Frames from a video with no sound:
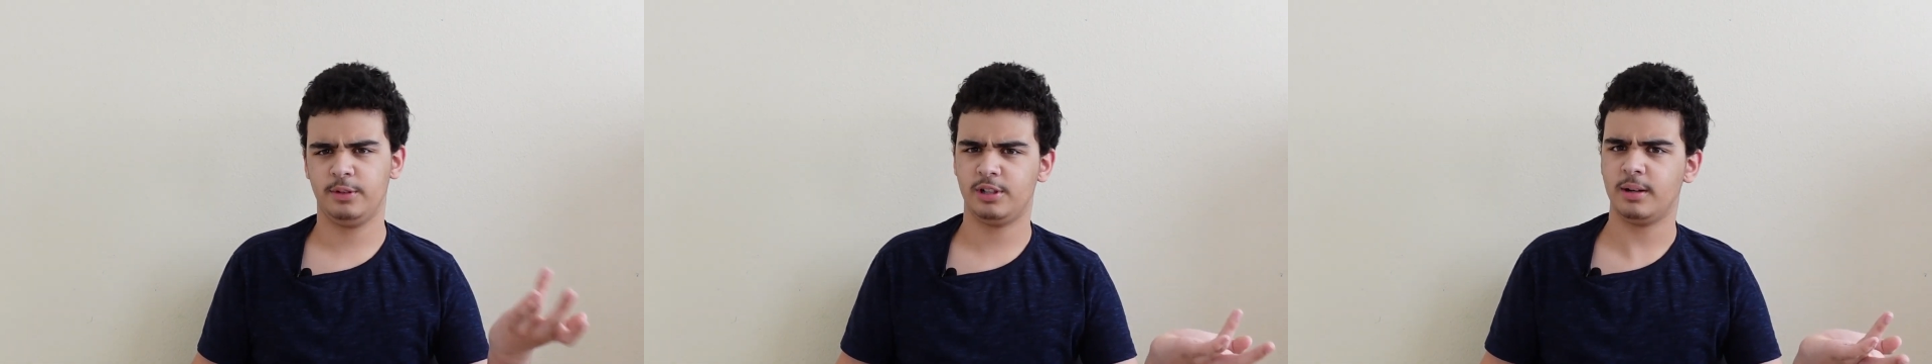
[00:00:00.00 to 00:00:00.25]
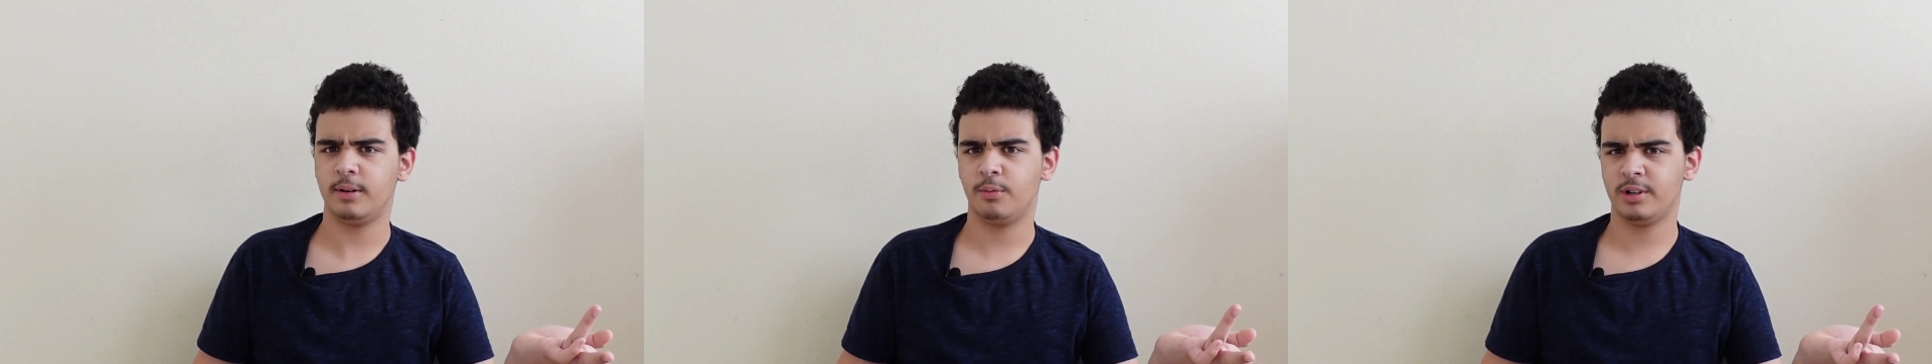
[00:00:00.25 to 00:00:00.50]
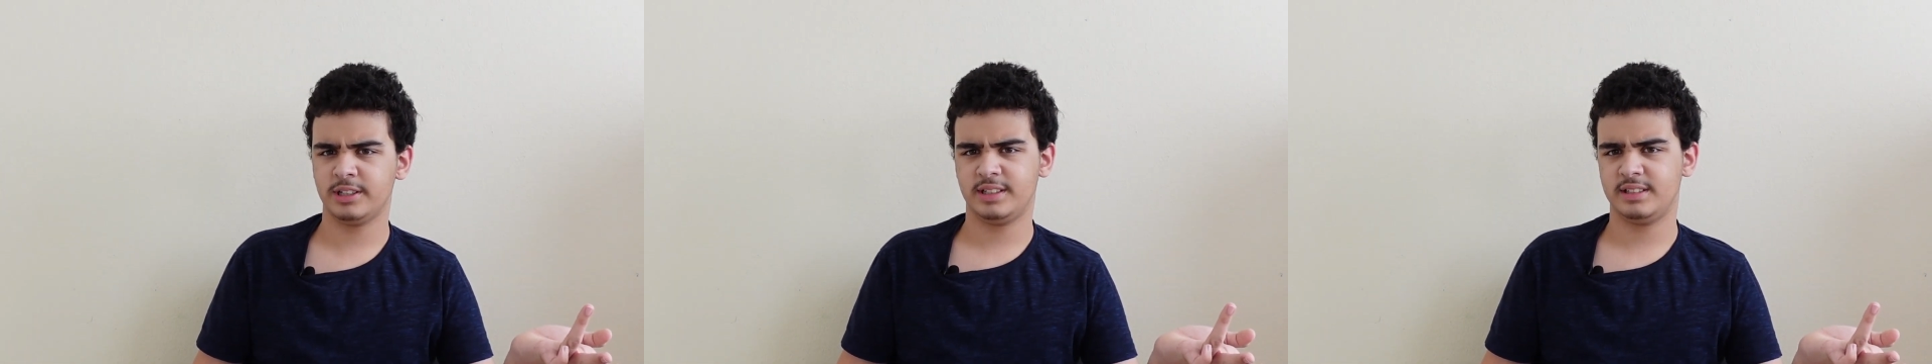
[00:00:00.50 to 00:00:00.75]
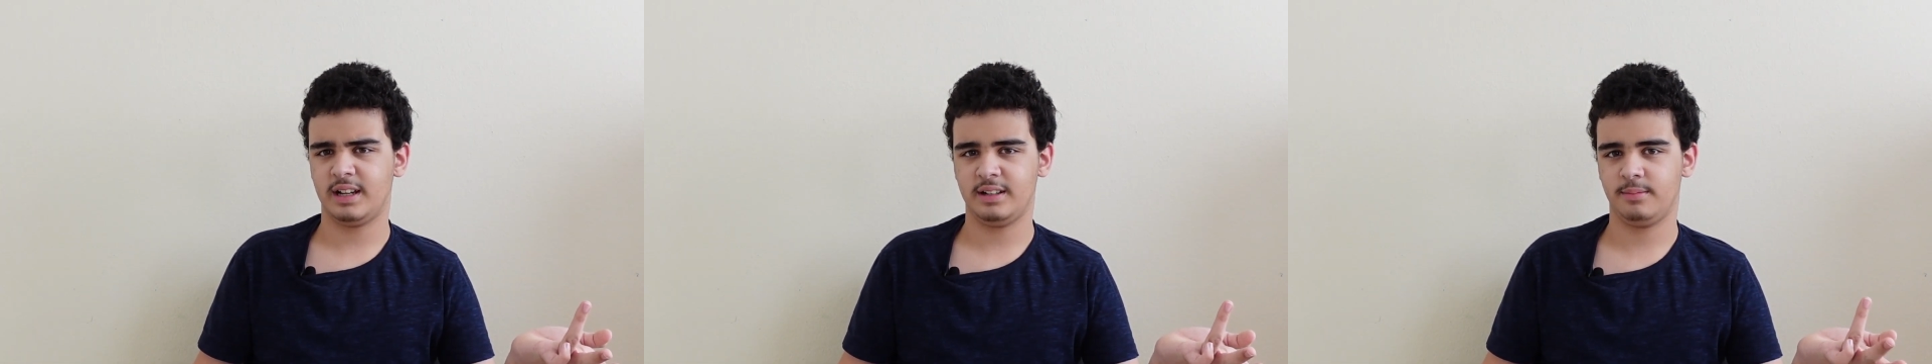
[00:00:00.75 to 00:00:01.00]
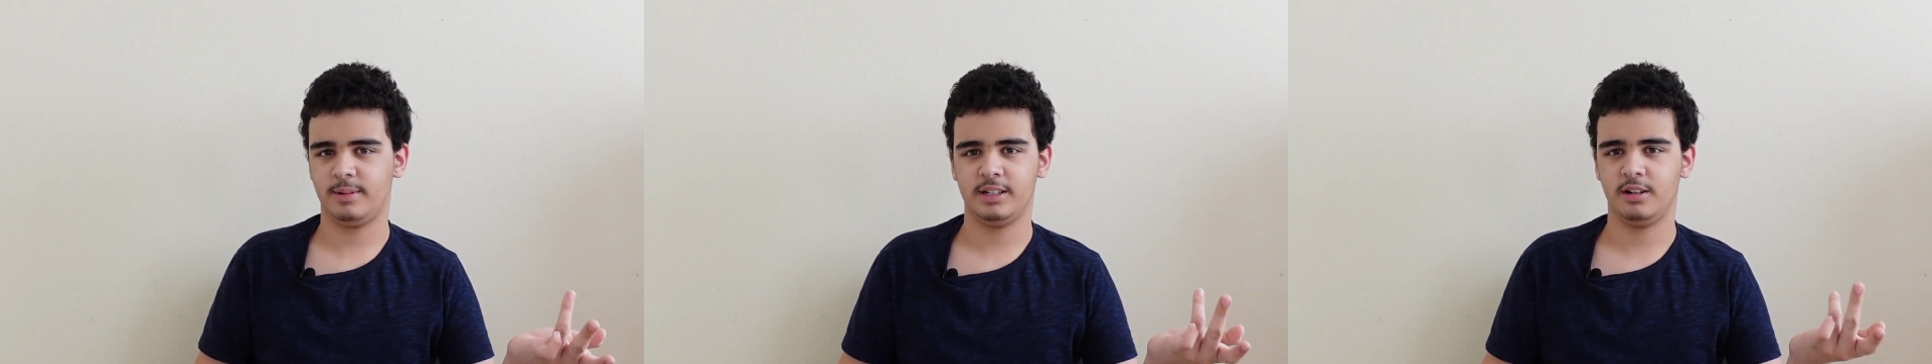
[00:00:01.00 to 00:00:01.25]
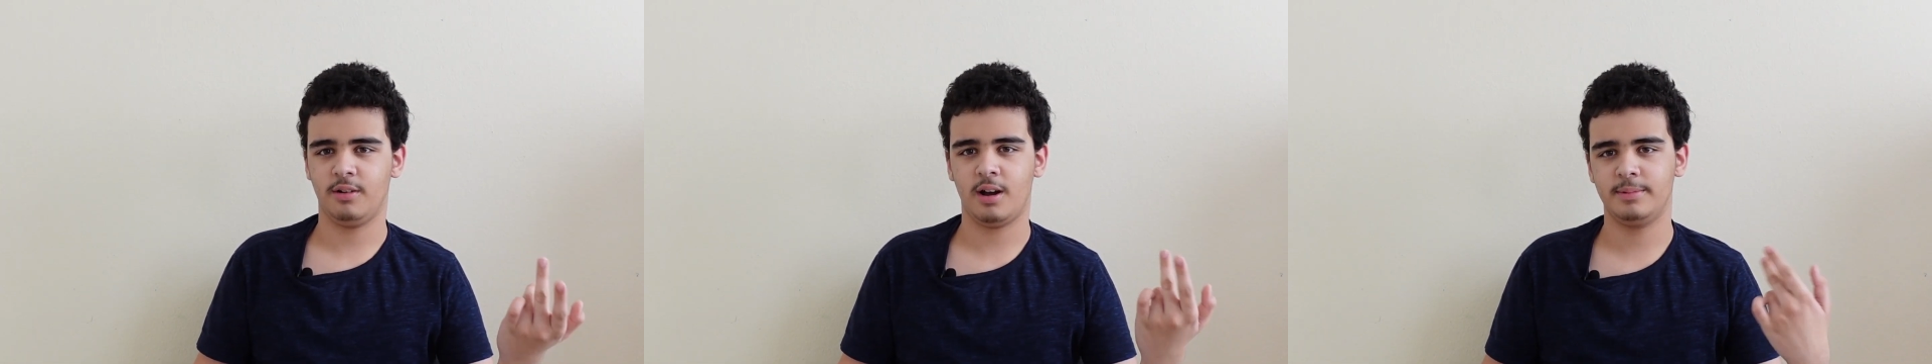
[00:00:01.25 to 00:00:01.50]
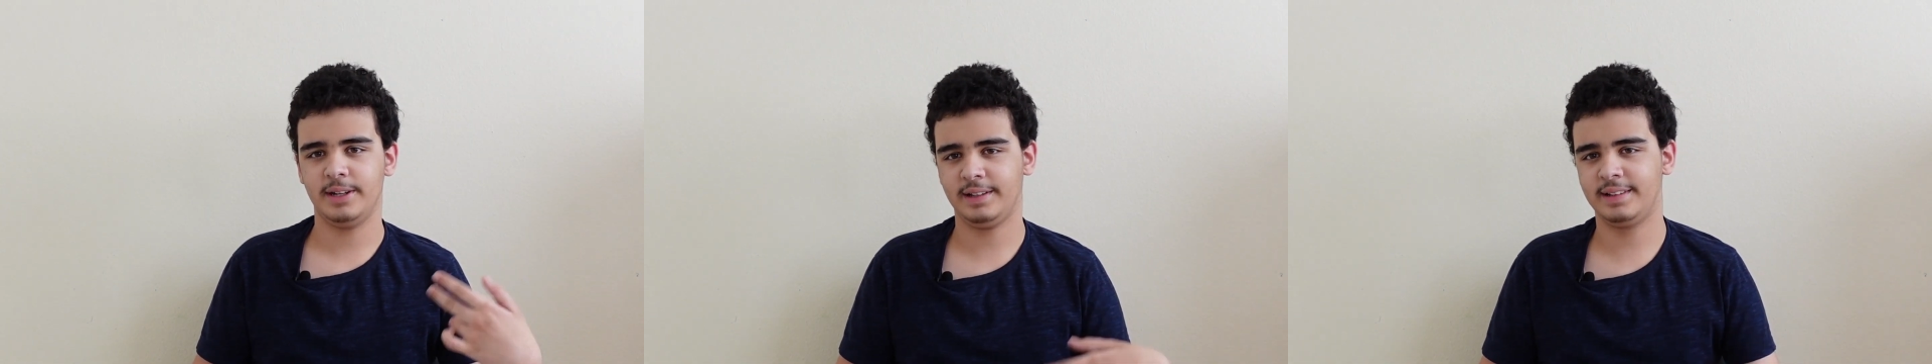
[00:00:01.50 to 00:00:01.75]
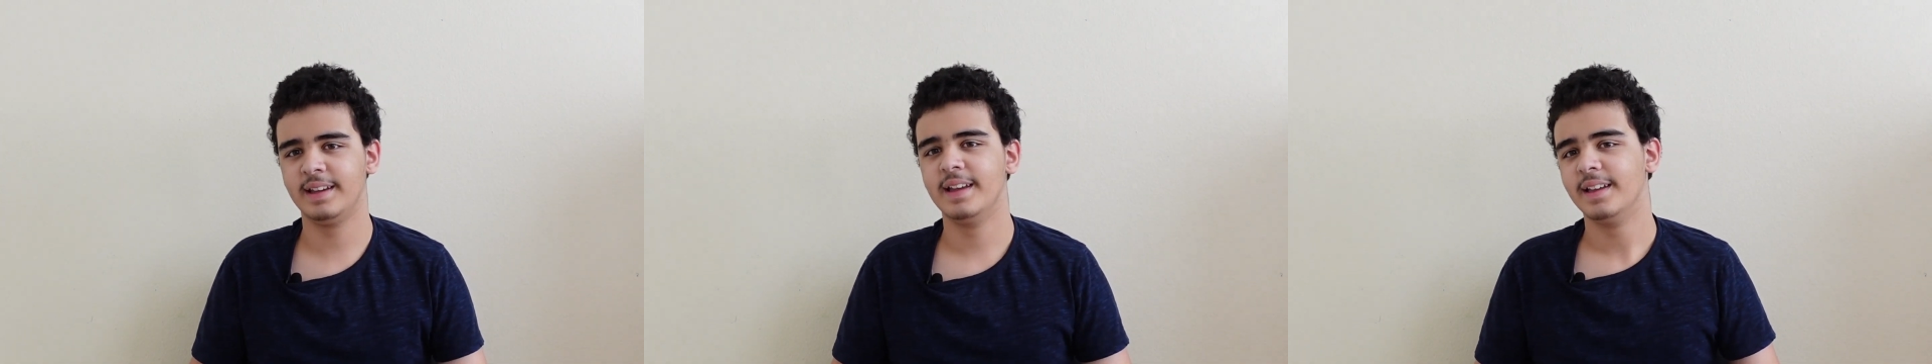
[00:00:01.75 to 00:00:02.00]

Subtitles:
we were talking about worst designs, money, no objects.